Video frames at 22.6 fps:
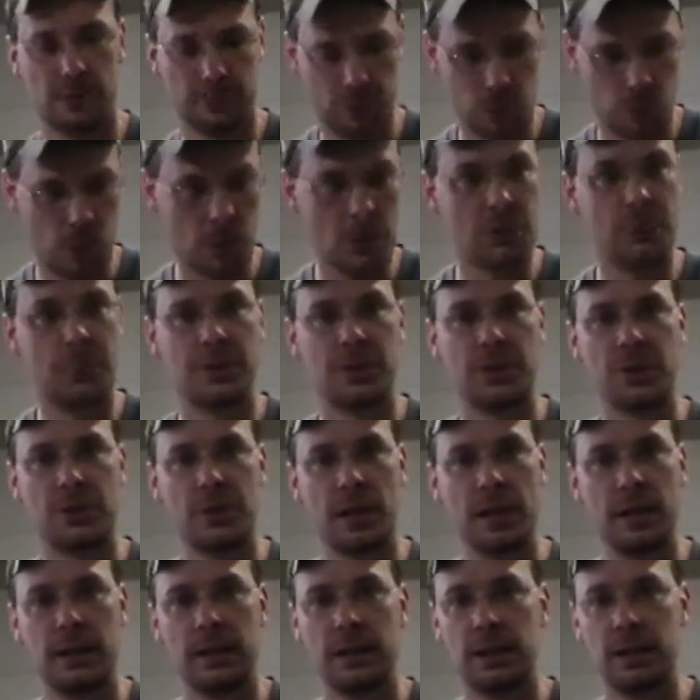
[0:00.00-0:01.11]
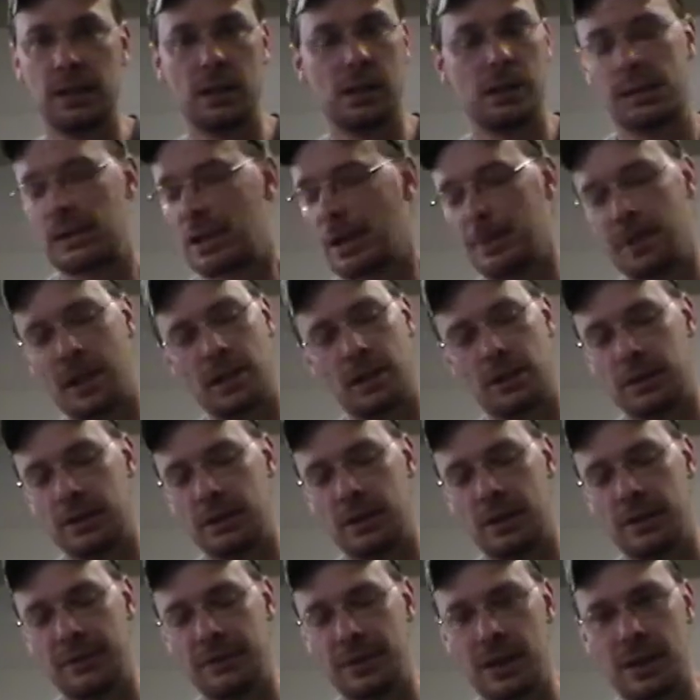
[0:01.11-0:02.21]
of course with the training gear, because I'm not good
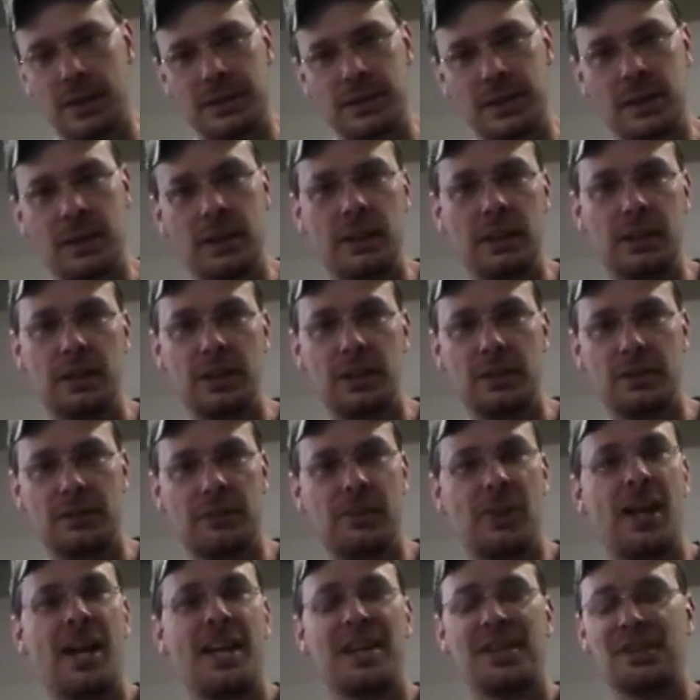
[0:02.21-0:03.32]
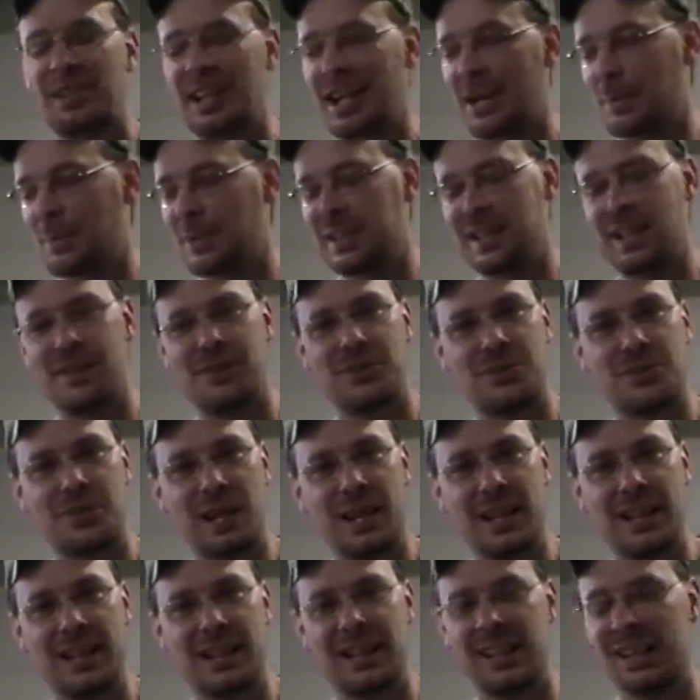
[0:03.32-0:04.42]
enough yet to fly it around without
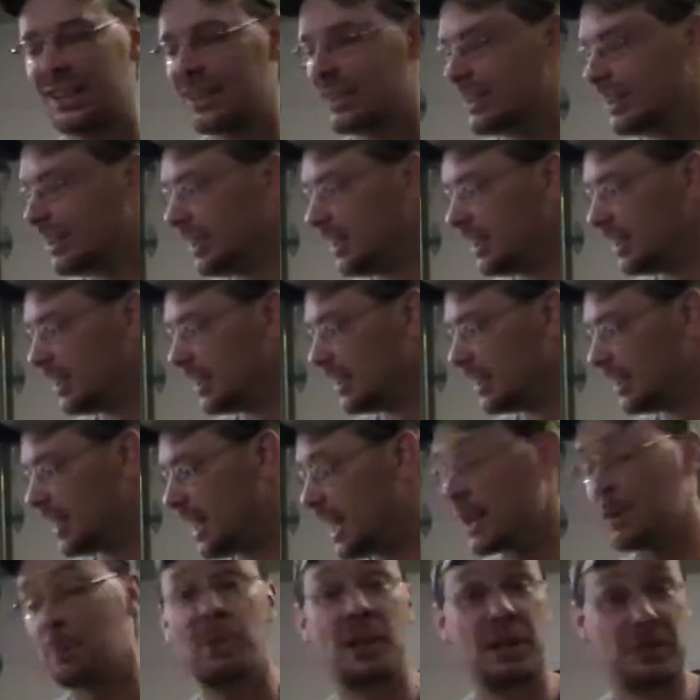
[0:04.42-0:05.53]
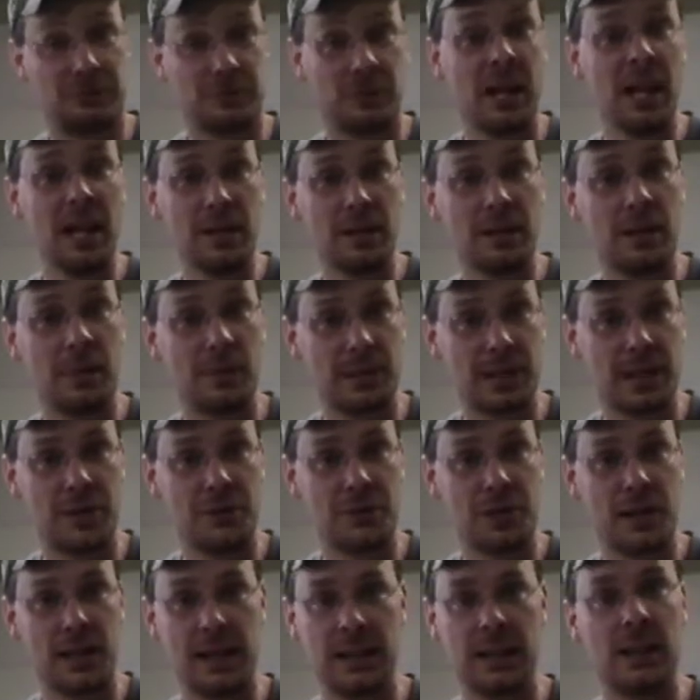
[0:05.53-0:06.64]
training gear. I could probably fly it around without
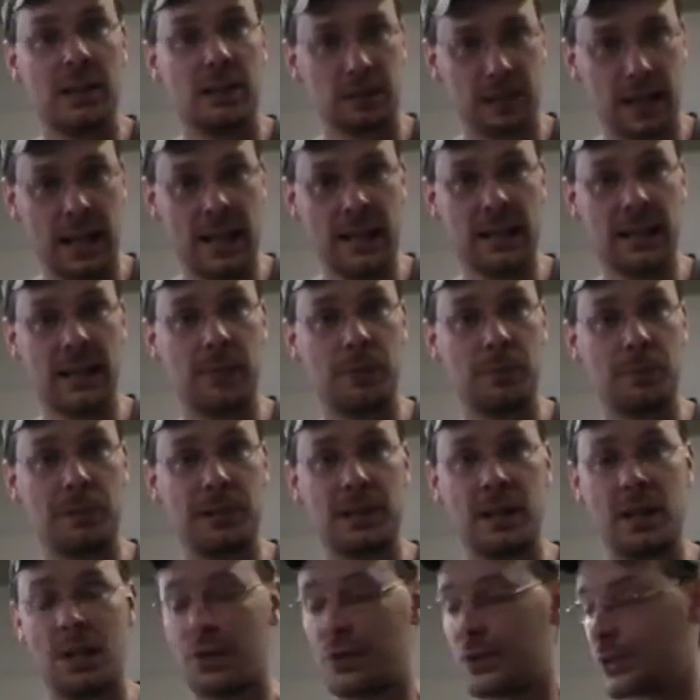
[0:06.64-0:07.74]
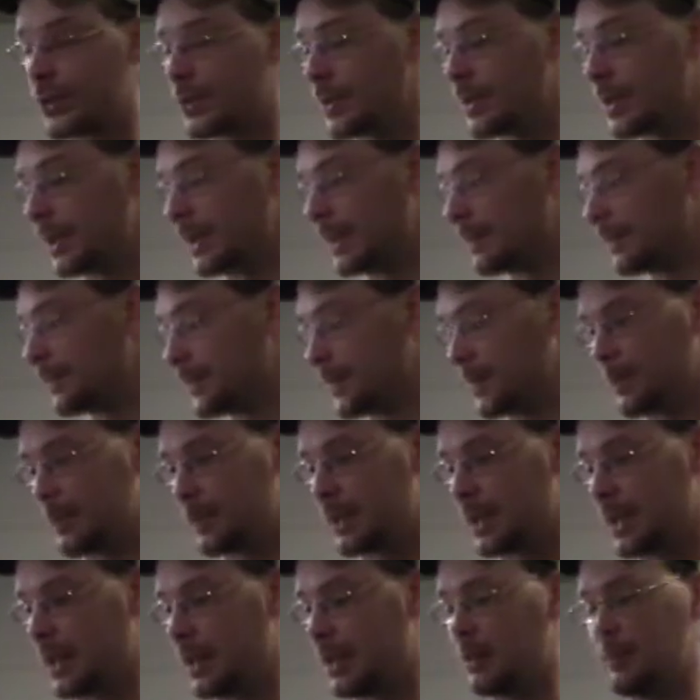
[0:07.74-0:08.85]
training gear. Landing it would be another story.
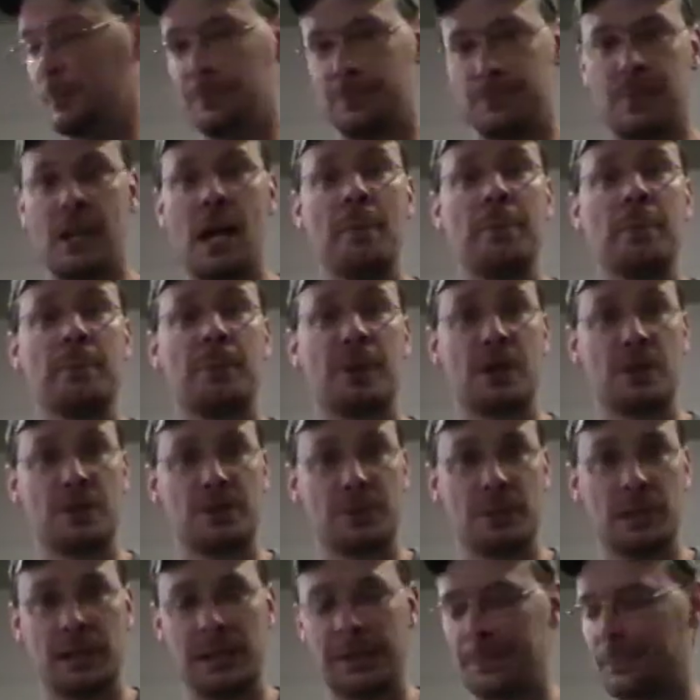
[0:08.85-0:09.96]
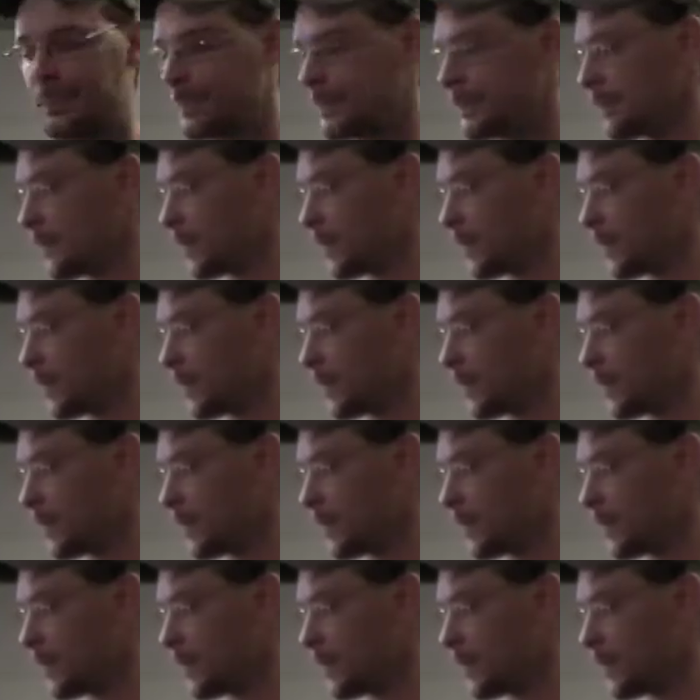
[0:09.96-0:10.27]
Hobby parts run.